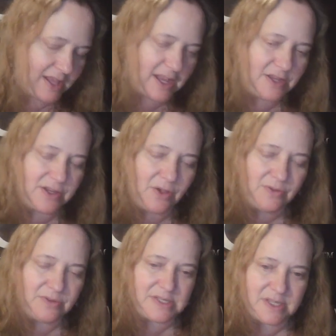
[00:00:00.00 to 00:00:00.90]
And I
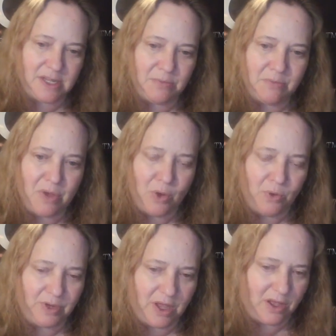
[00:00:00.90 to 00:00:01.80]
don't see
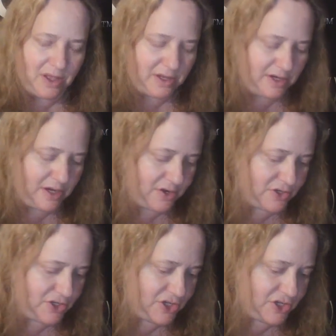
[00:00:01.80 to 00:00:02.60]
Mona on here.